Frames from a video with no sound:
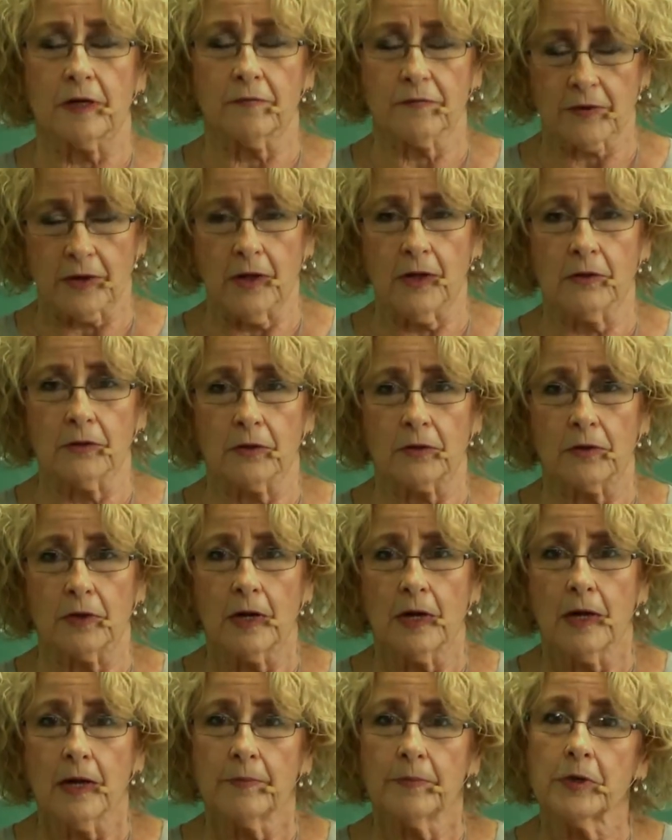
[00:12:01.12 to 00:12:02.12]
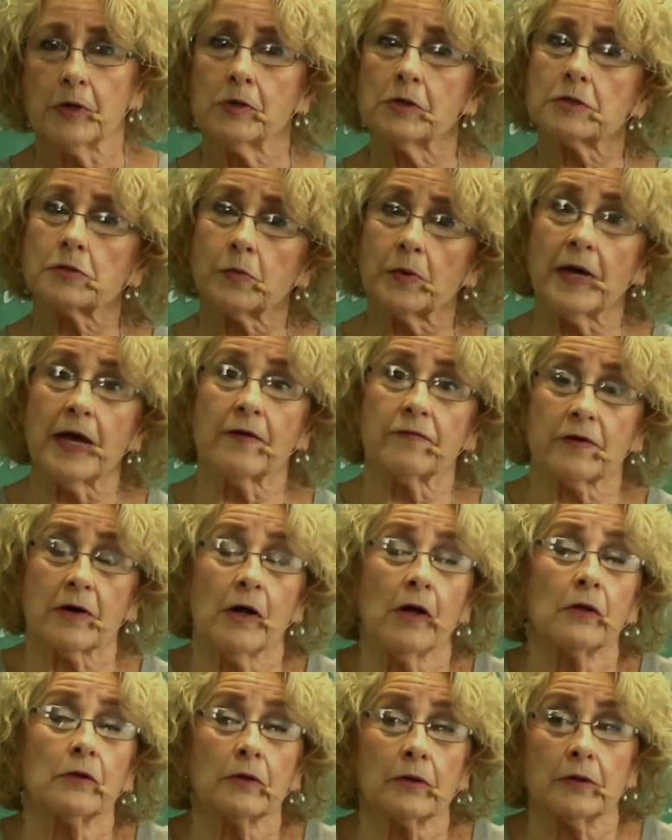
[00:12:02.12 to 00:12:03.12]
of color, because we have
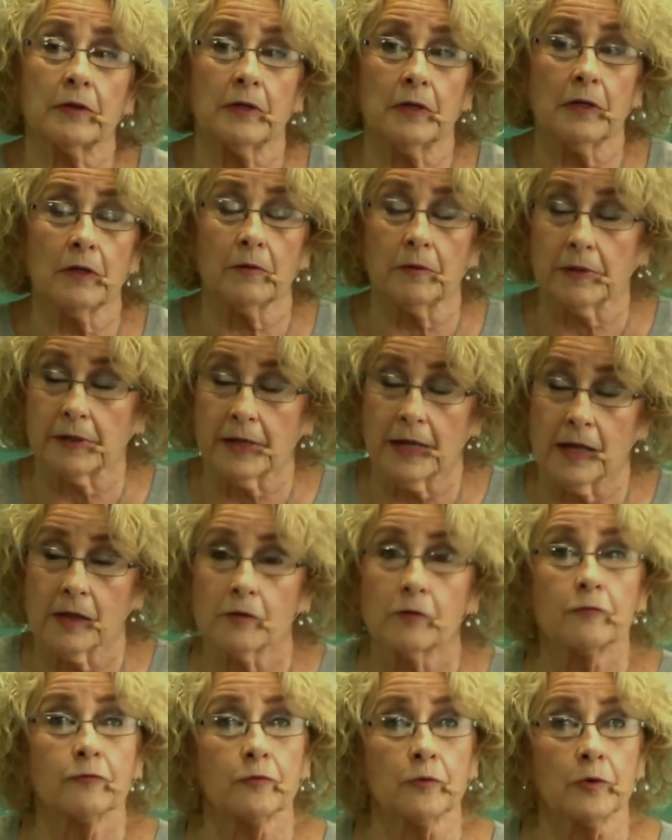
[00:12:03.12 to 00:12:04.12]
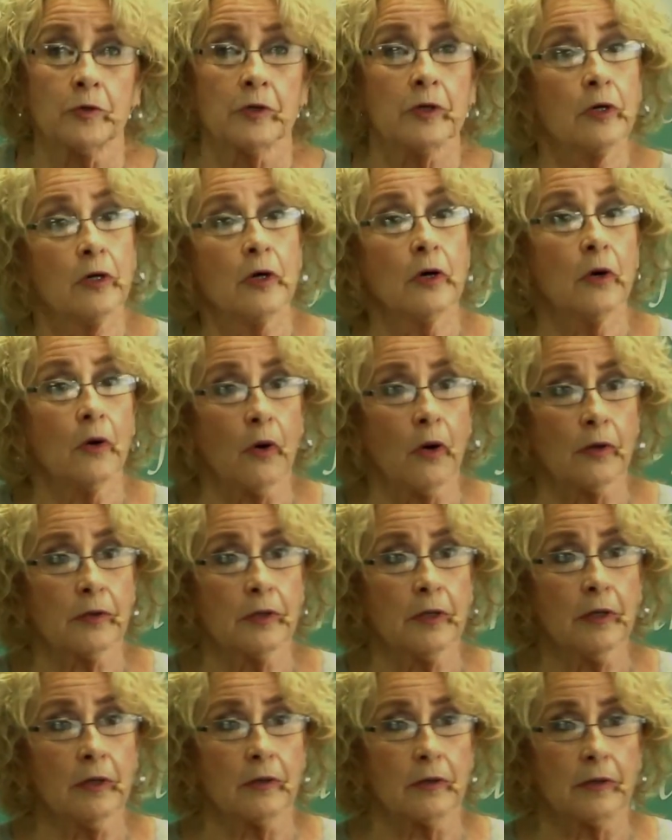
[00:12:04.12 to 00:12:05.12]
color here in California all
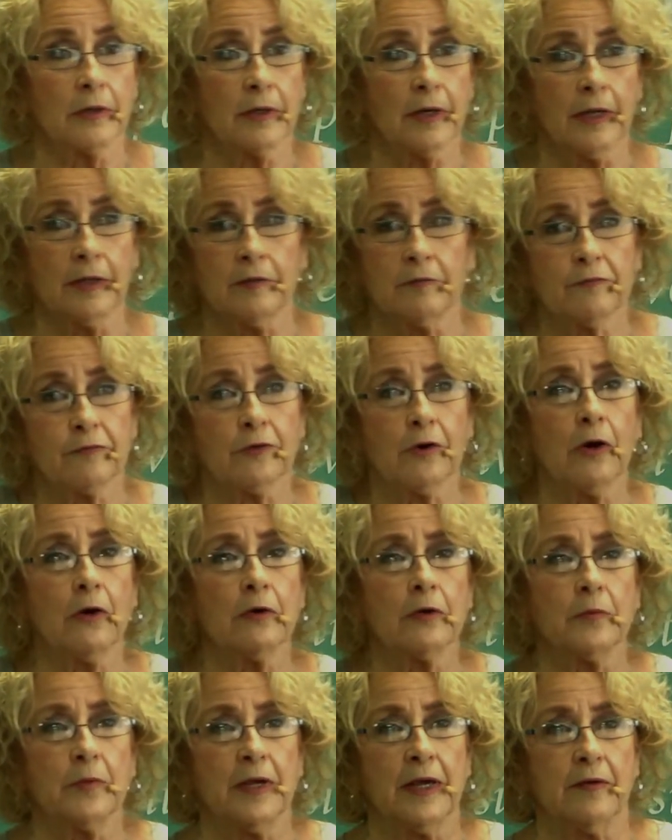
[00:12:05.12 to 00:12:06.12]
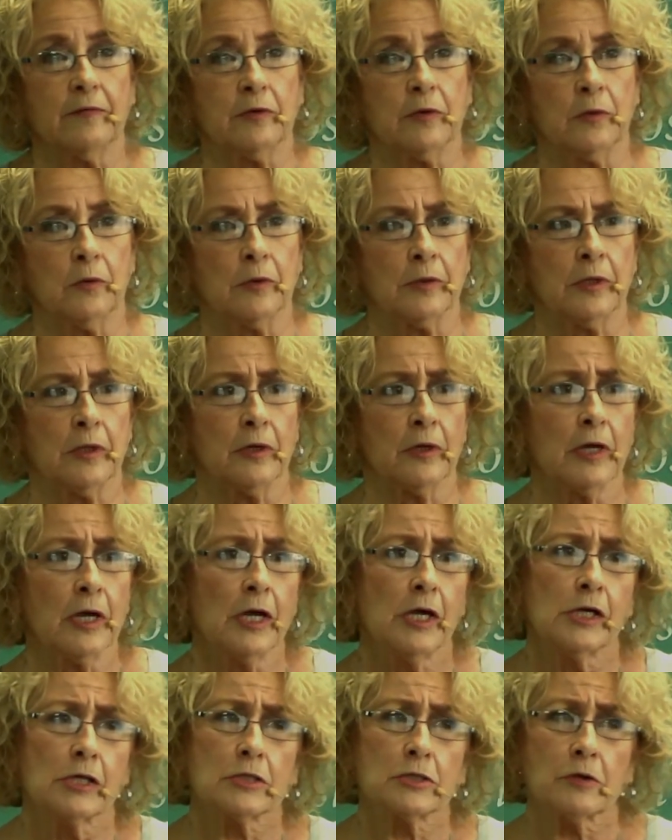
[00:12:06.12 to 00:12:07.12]
year, and in Florida we have it all year.
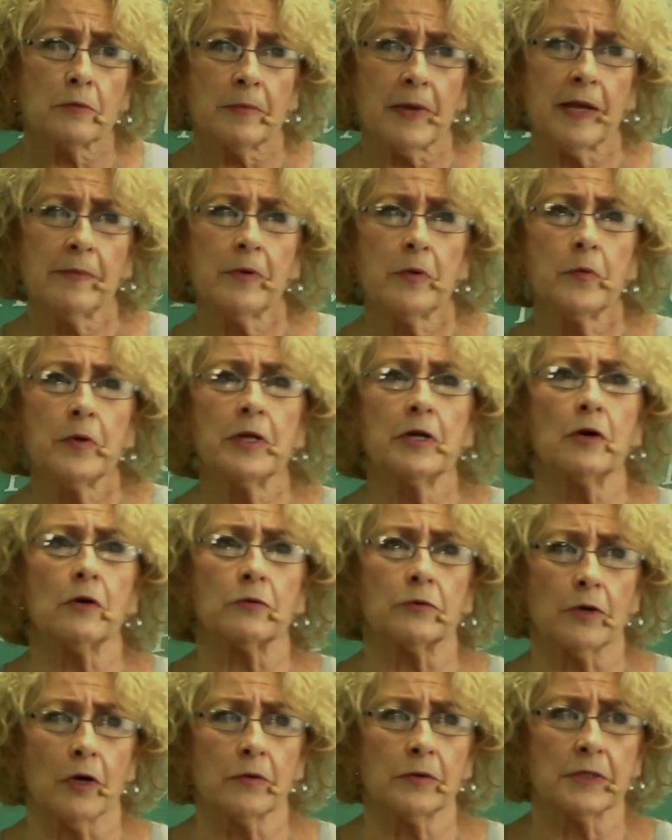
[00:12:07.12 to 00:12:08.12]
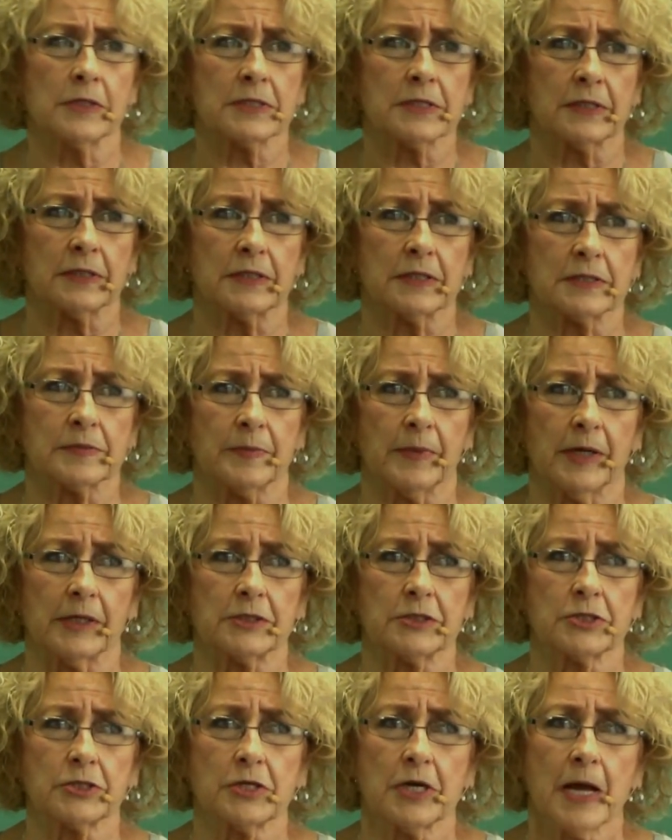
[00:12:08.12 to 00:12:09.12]
So maybe we don't notice it as
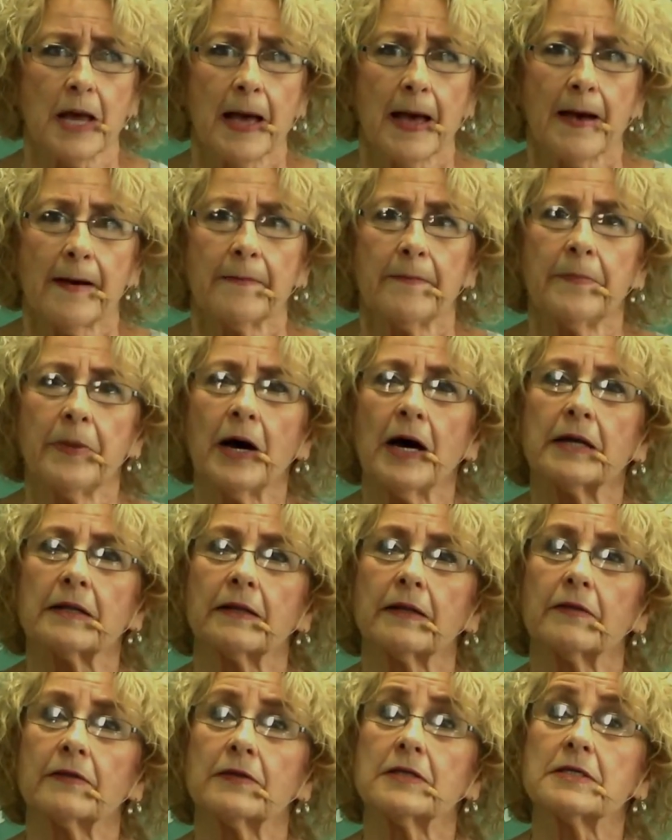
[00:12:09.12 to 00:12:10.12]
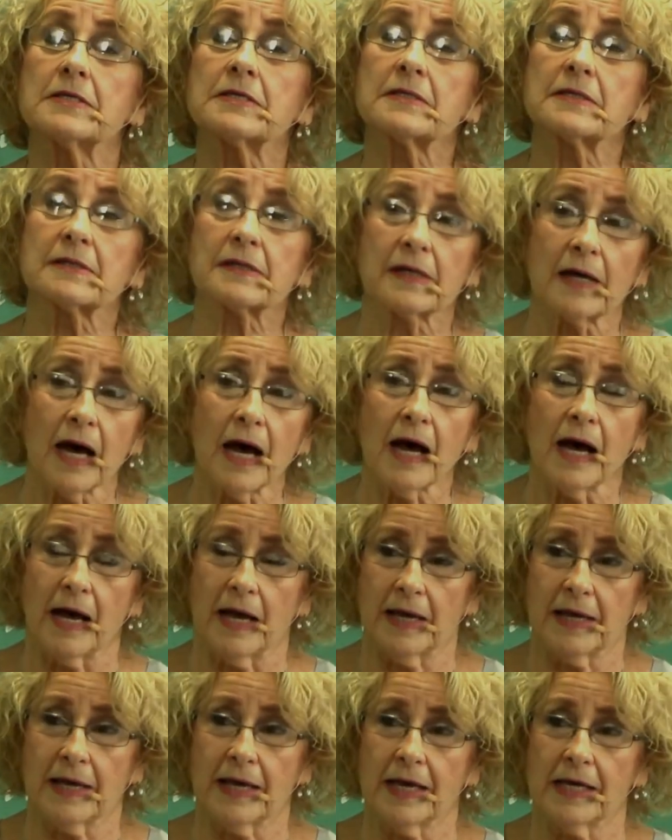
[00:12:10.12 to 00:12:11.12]
much. But the
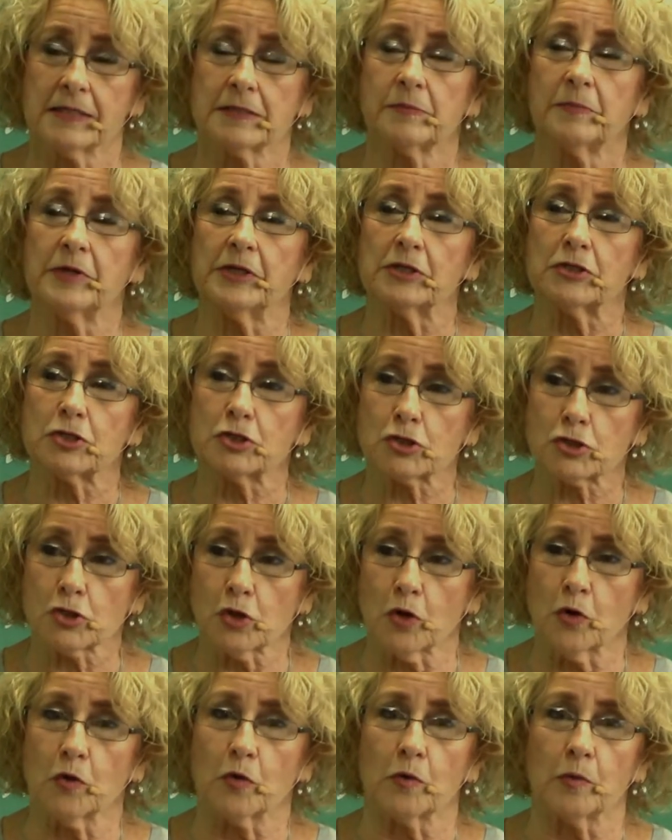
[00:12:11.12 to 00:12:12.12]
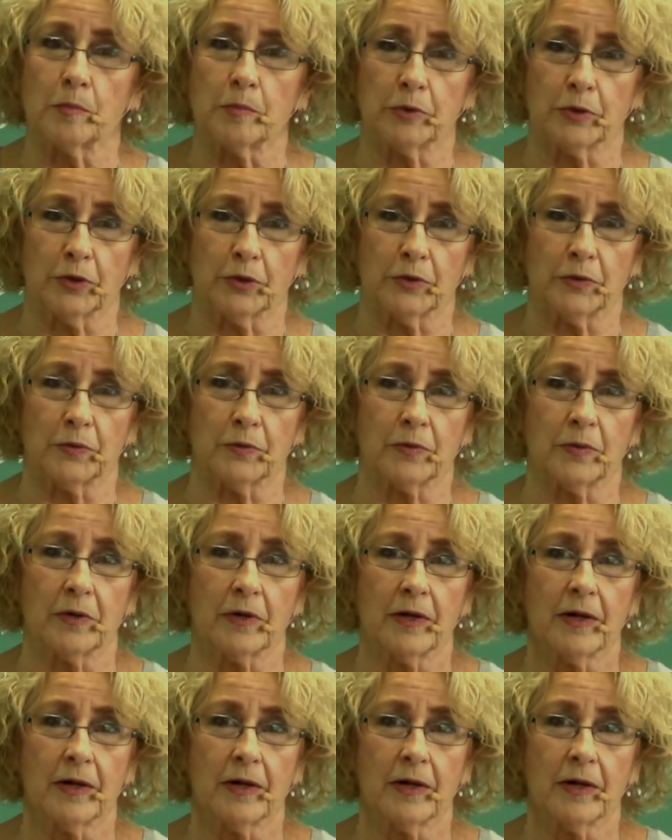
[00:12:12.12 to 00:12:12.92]
sky has been so blue.